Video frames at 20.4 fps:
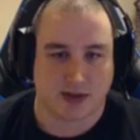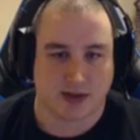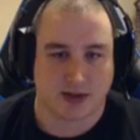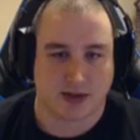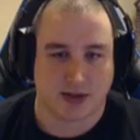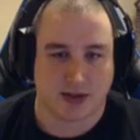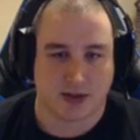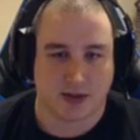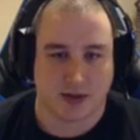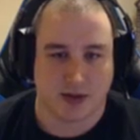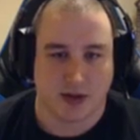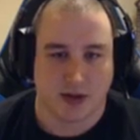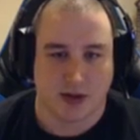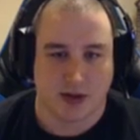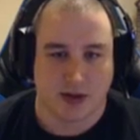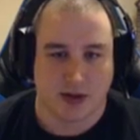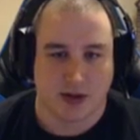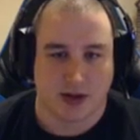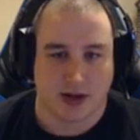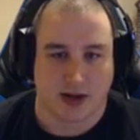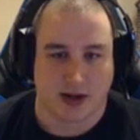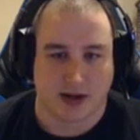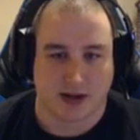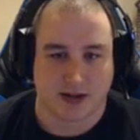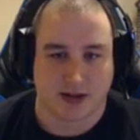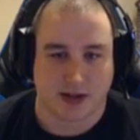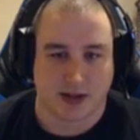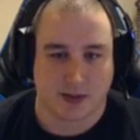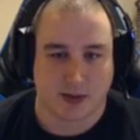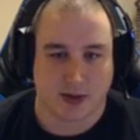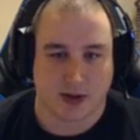So I guess
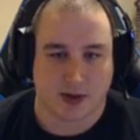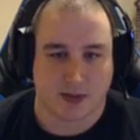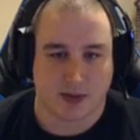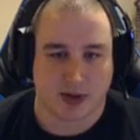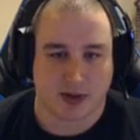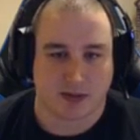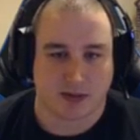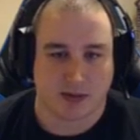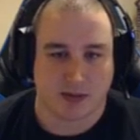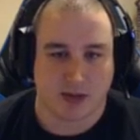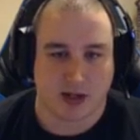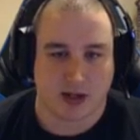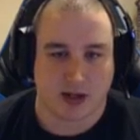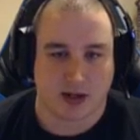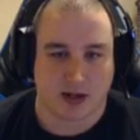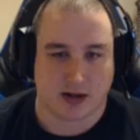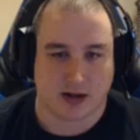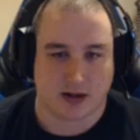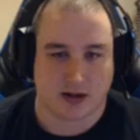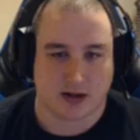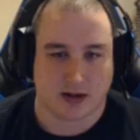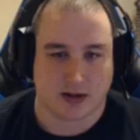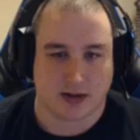here we're gonna pick up the meteor.